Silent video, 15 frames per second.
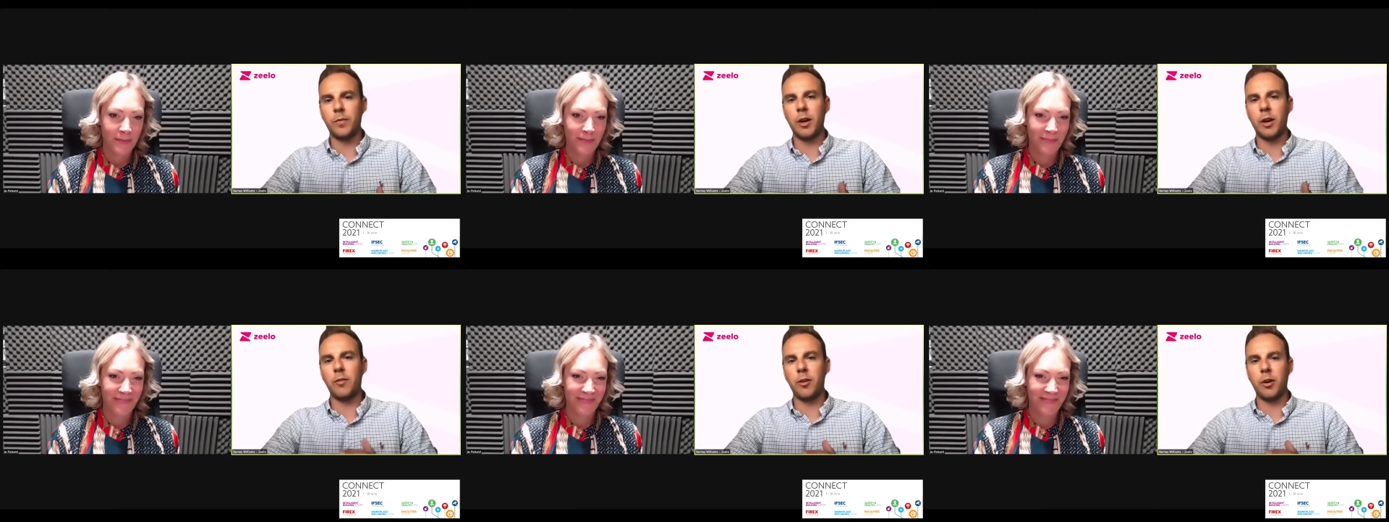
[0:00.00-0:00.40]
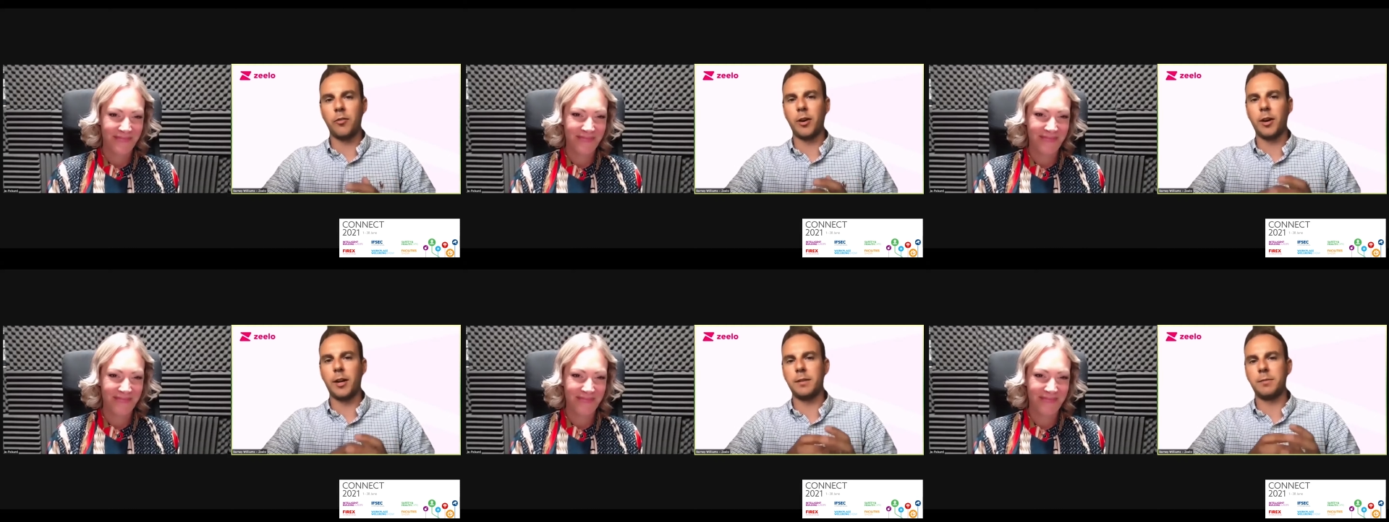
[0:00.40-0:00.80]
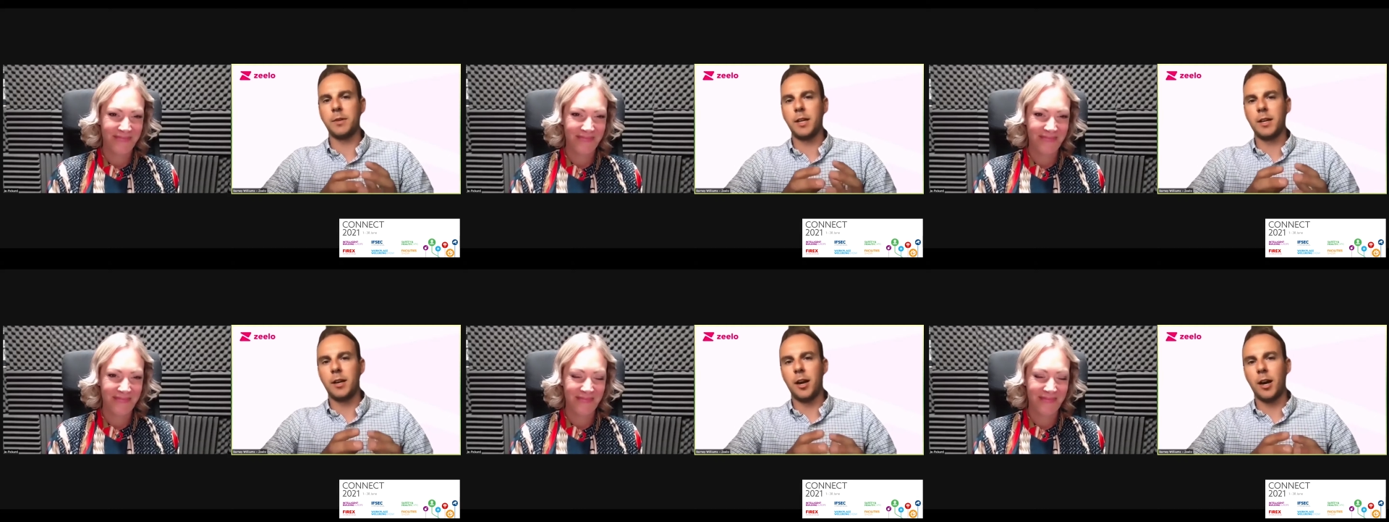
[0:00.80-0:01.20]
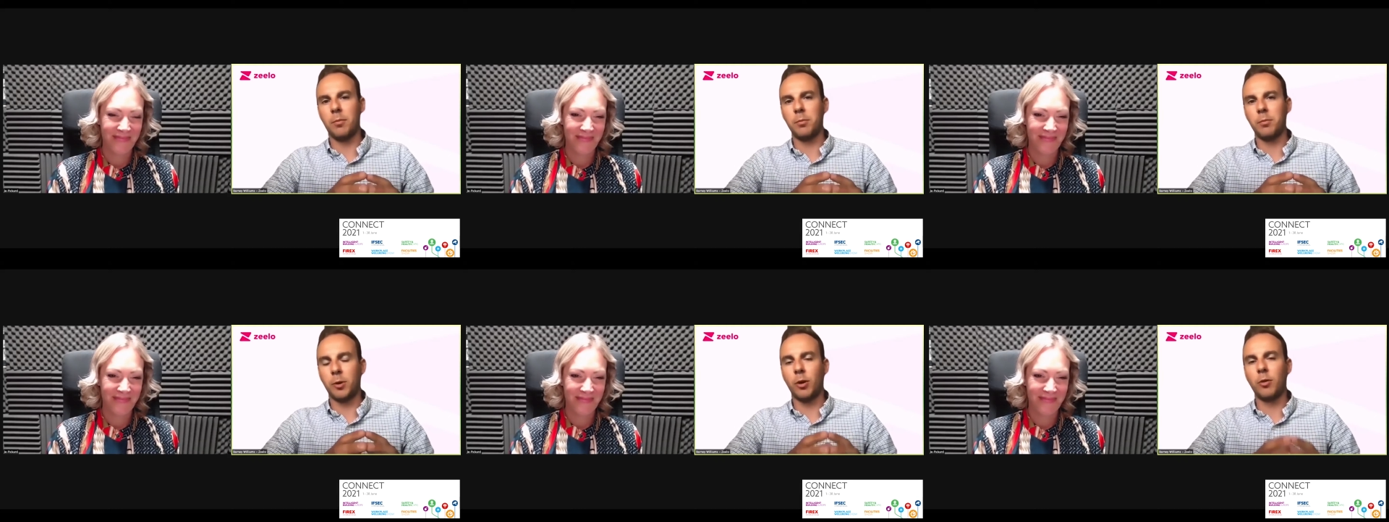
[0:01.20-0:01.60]
Speaker 1: very very very
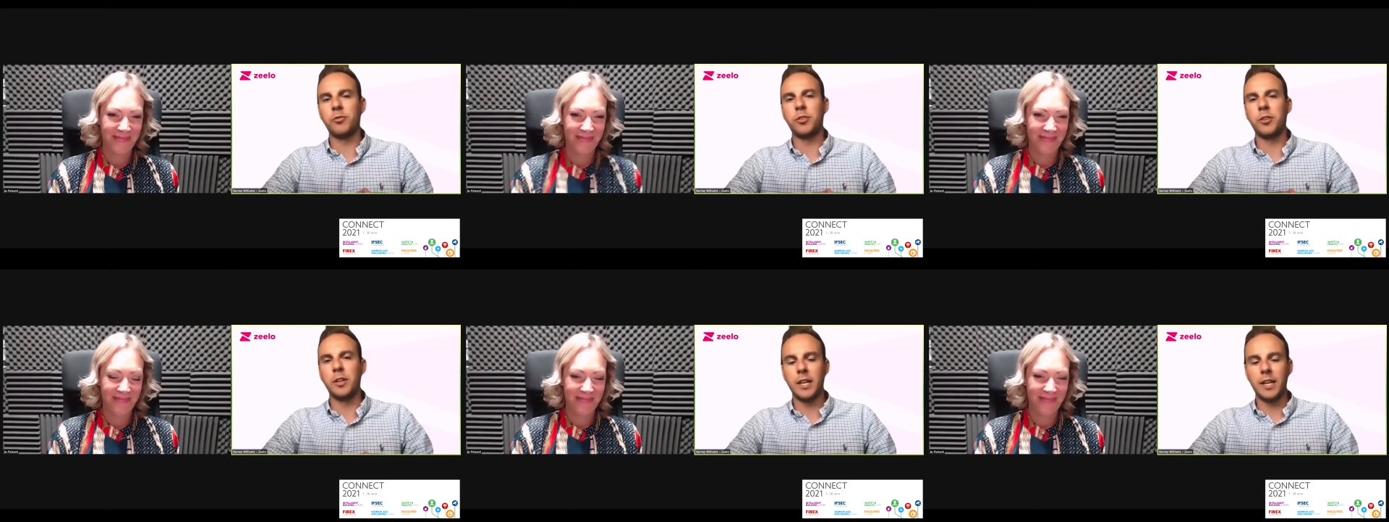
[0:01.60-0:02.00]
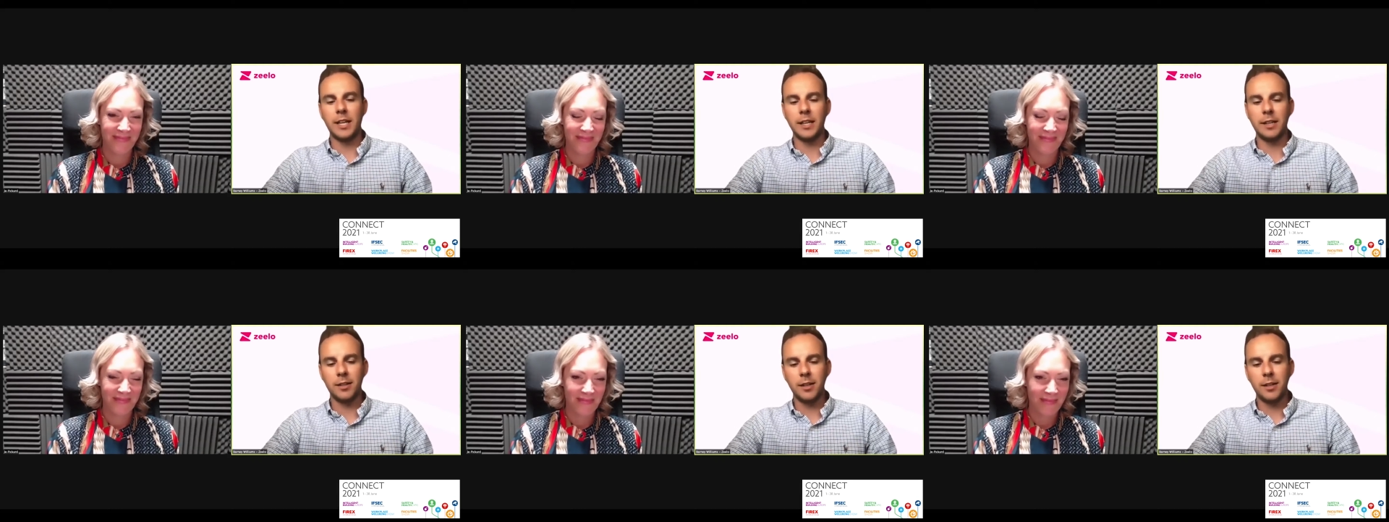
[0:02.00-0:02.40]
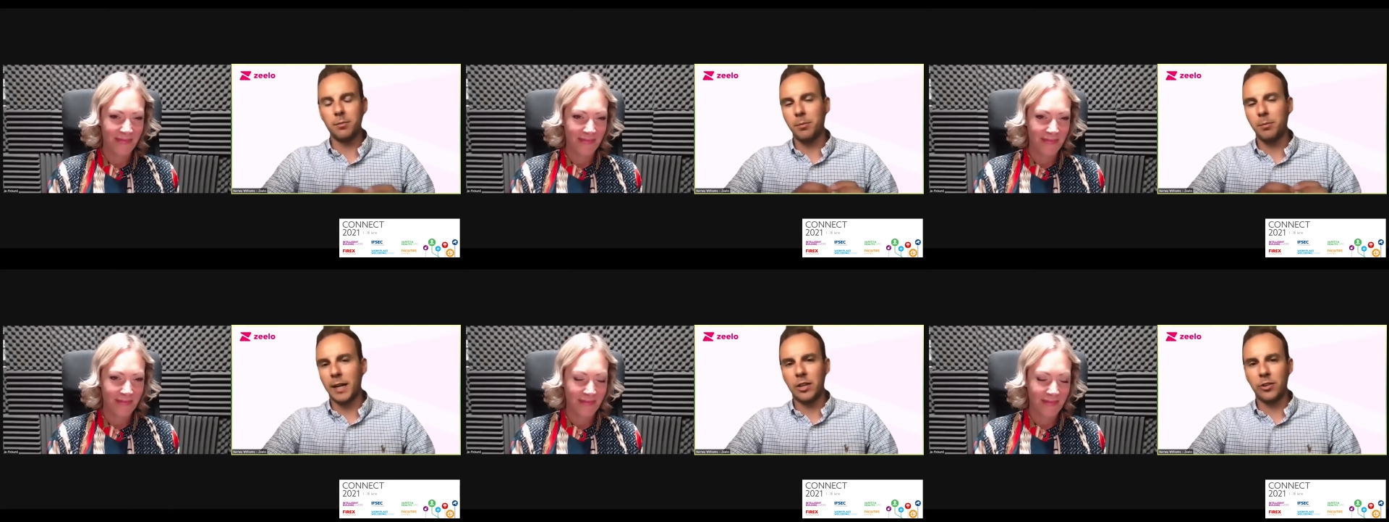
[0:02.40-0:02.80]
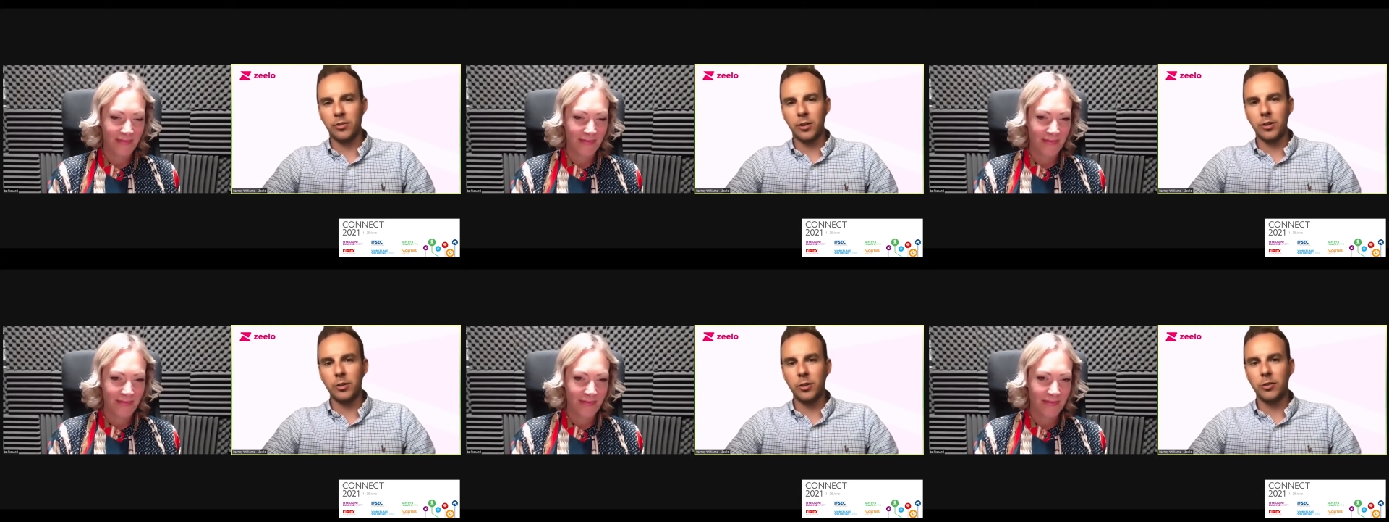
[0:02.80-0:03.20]
confidently manage
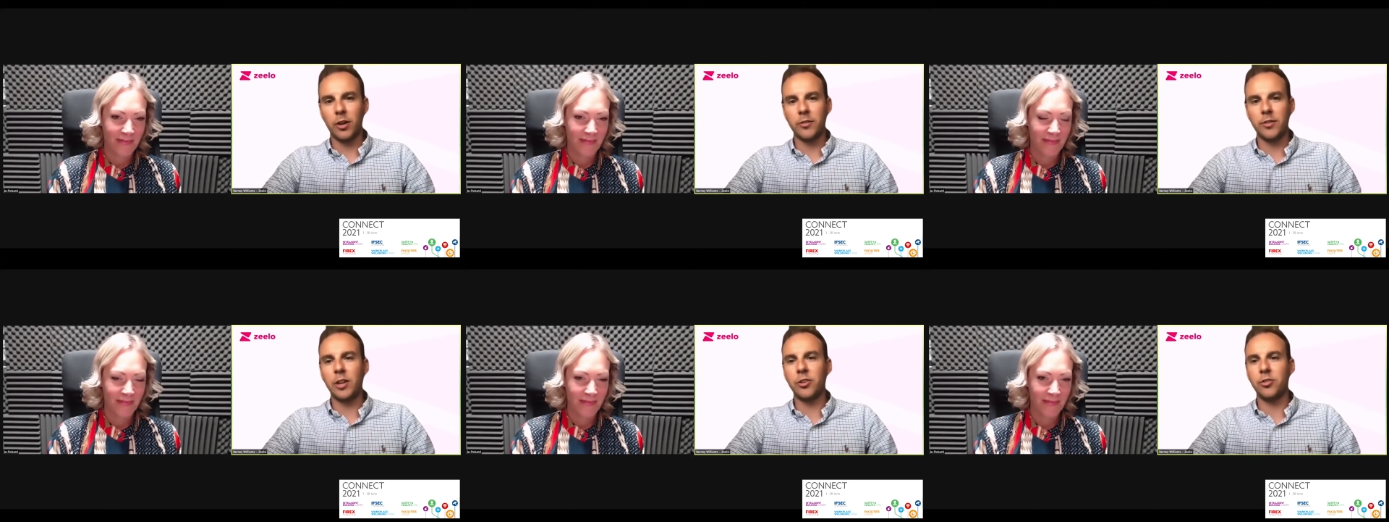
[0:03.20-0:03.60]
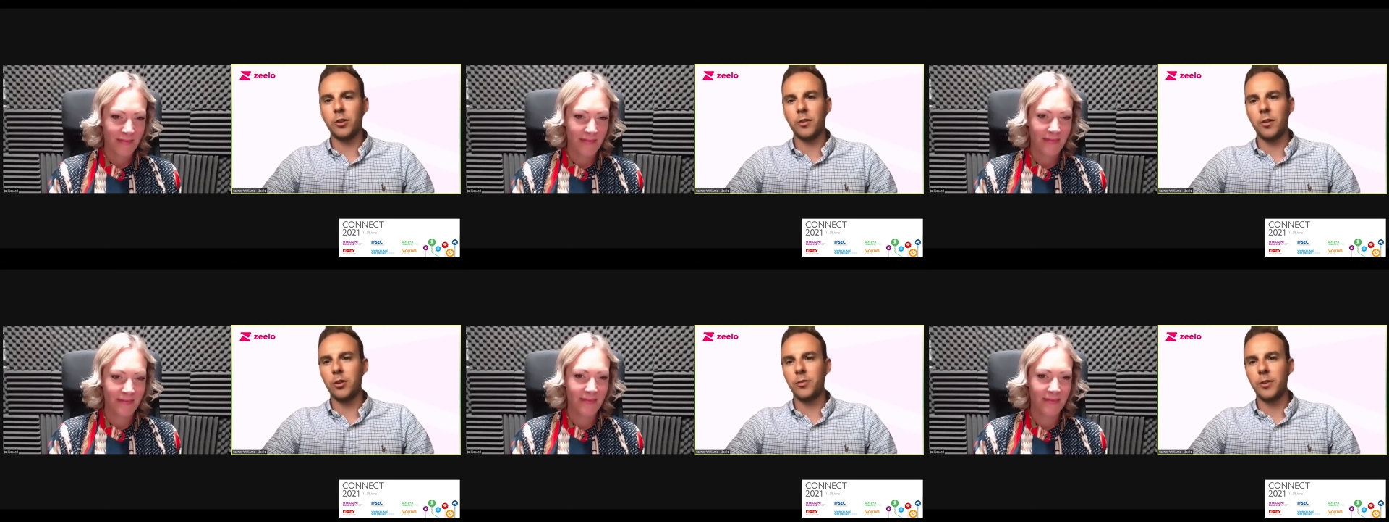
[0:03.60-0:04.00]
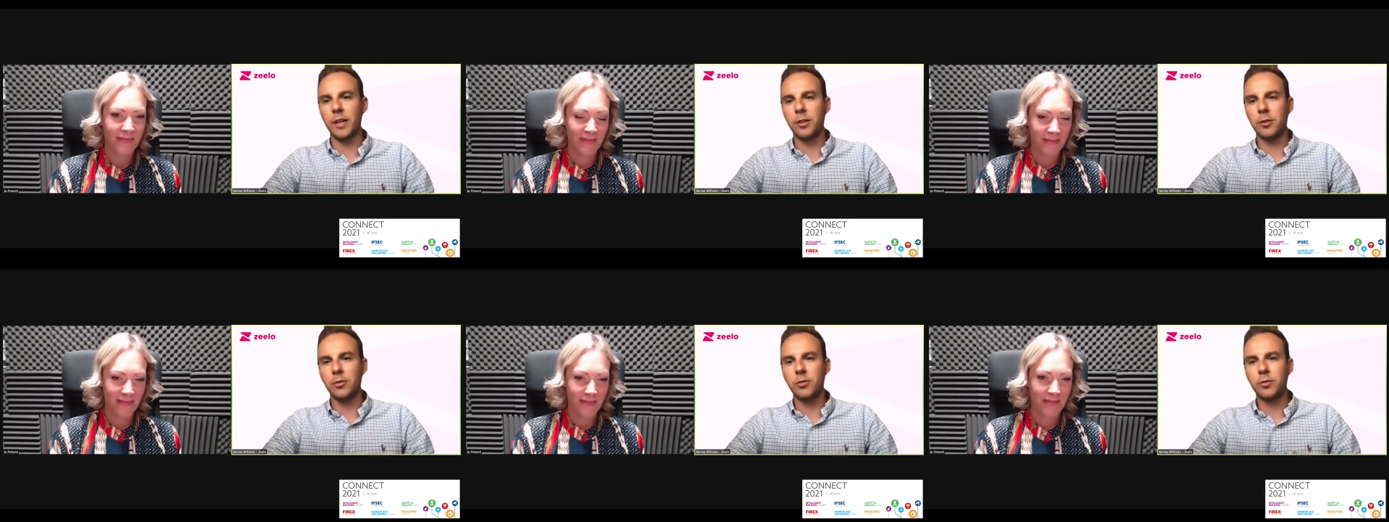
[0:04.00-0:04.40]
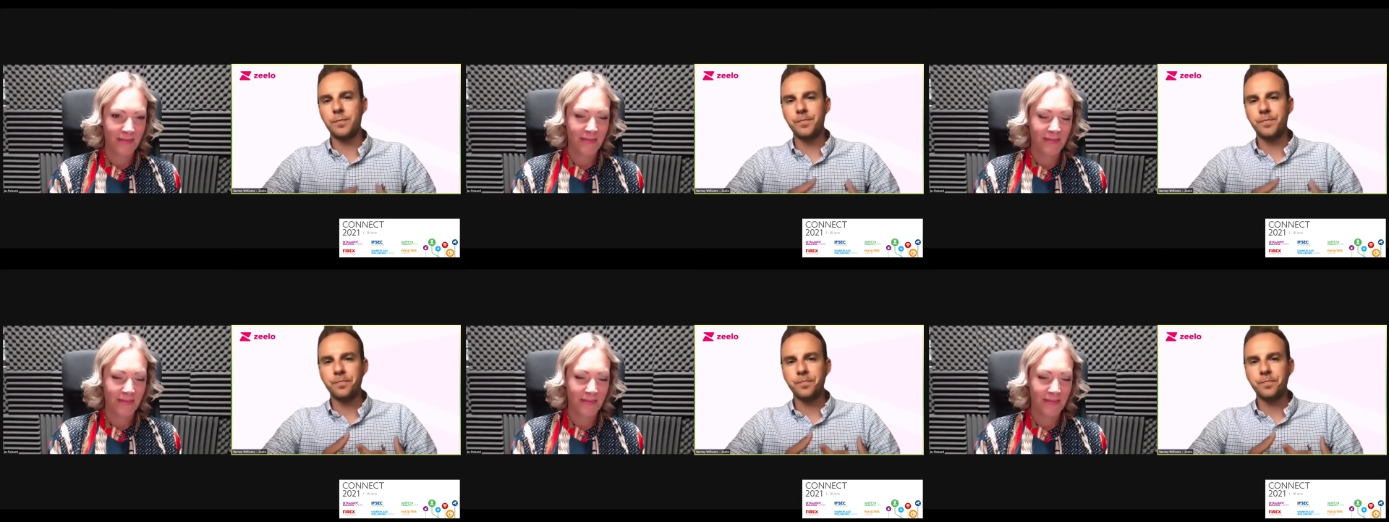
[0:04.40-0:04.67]
the utilization of those vehicles.